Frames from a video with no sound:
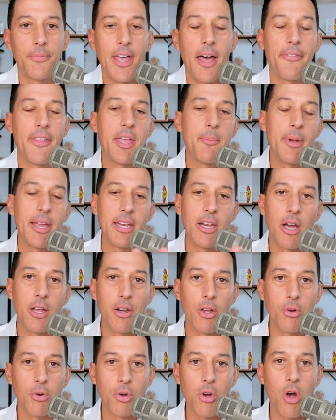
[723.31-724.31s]
Now, they may not
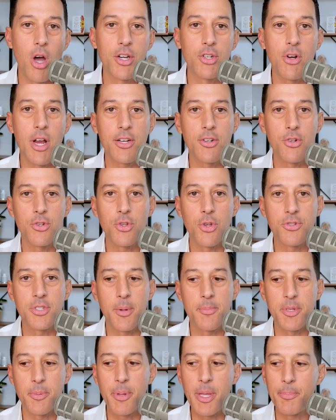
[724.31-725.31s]
know contractors, those
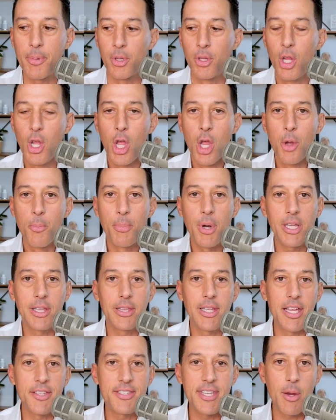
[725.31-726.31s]
types of people, but
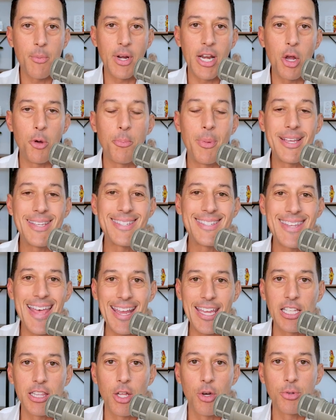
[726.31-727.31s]
let's say when my
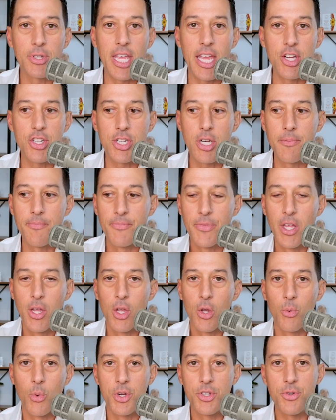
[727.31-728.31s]
second location,
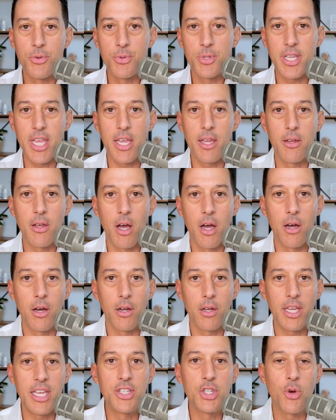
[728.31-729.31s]
which was a
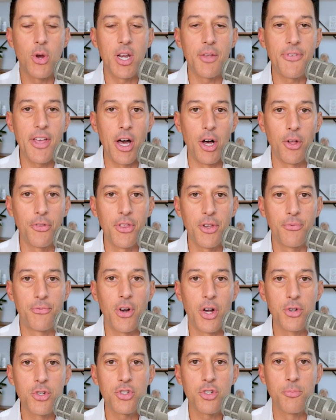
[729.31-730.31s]
integrative health and
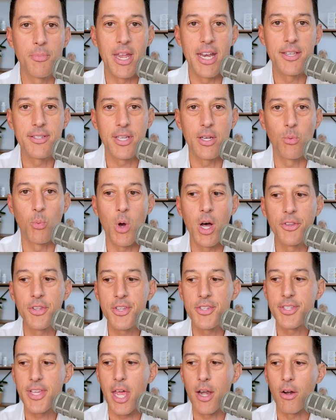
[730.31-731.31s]
functional medicine
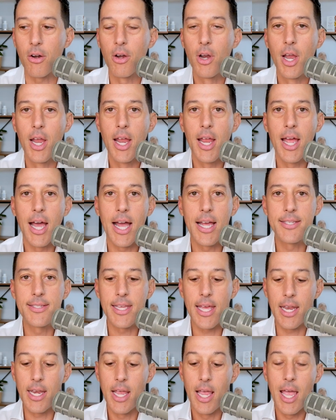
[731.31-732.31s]
wellness center, I
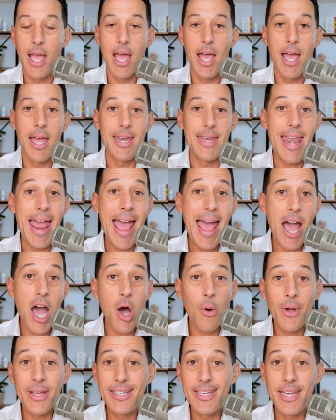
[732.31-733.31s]
said,
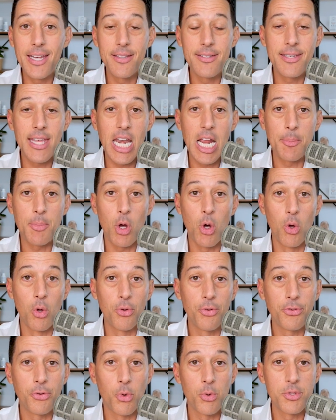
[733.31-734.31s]
now I need to set up
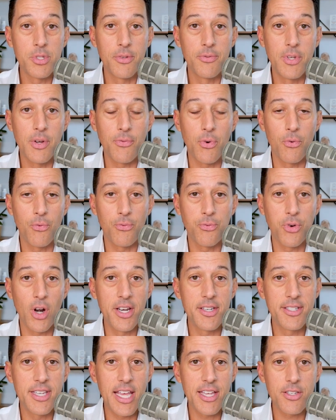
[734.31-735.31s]
all sorts of different
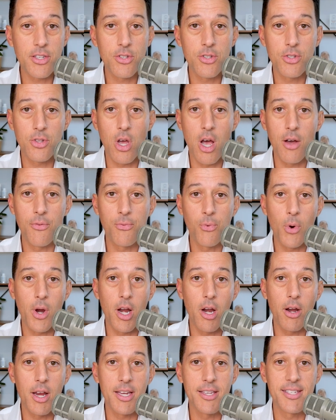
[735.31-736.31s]
front desk
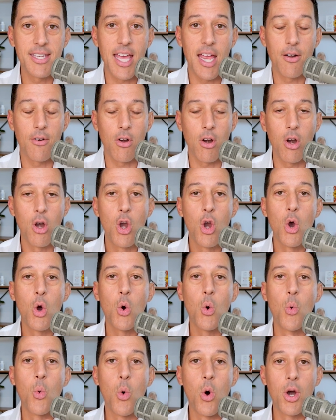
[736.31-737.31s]
software, et cetera.
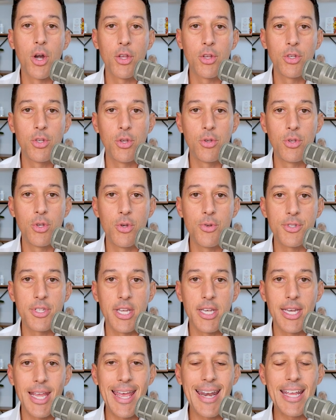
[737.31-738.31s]
What are you
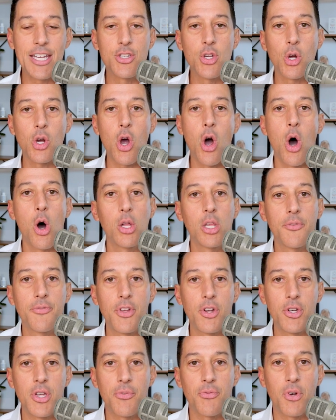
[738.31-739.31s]
using? And I took all of
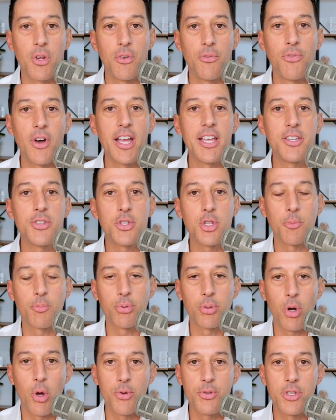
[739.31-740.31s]
their different advice, the
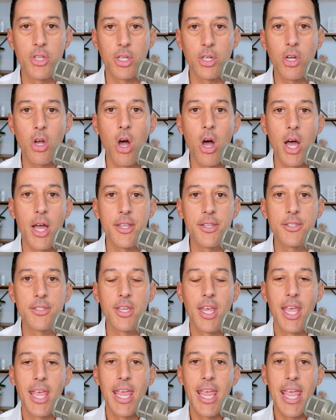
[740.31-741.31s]
pros and the
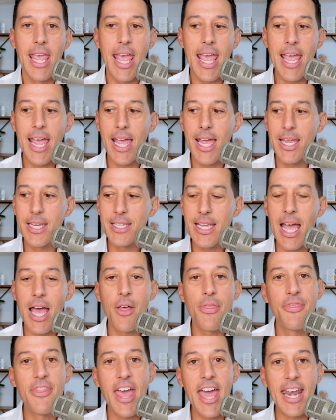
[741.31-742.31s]
cons. And
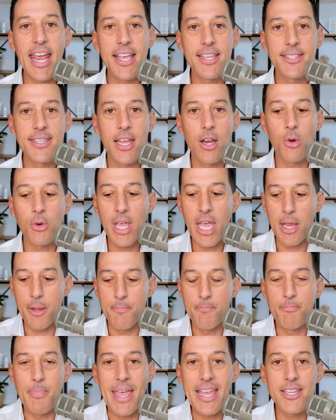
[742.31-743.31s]
then I said, okay,
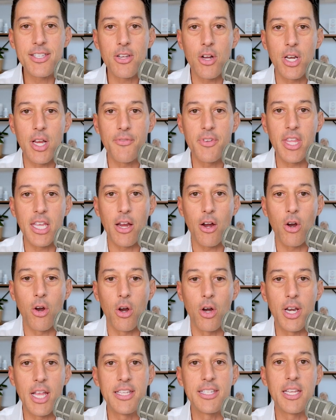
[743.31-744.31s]
based on everything I
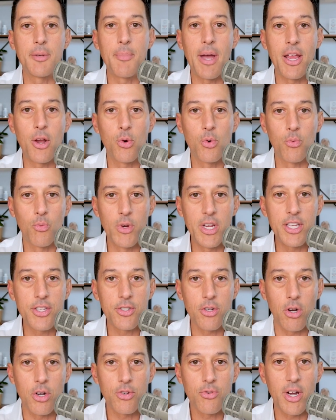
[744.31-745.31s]
heard, I did my own
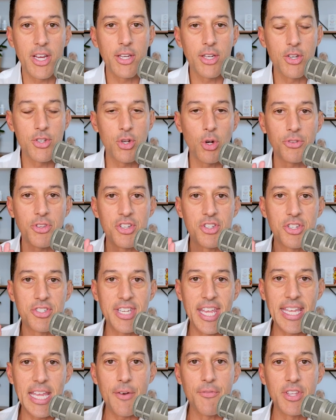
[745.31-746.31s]
research, right? Because you don't have to just
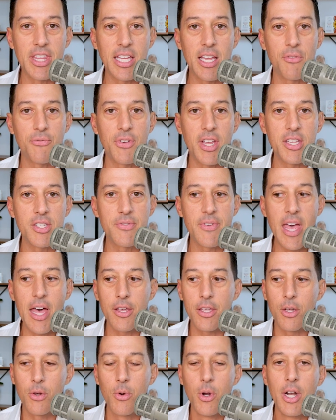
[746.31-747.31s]
take everything at face
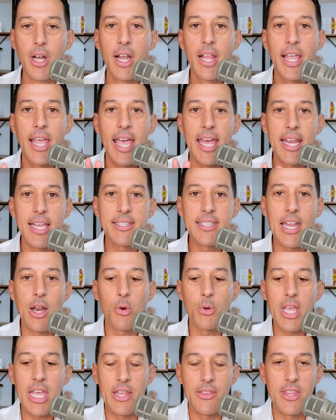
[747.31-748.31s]
value. And I said,
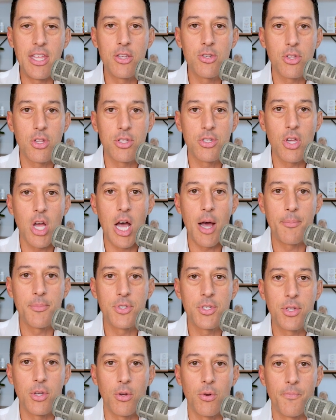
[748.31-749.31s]
okay, these are the
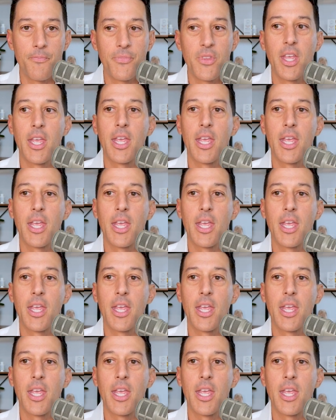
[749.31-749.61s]
top two.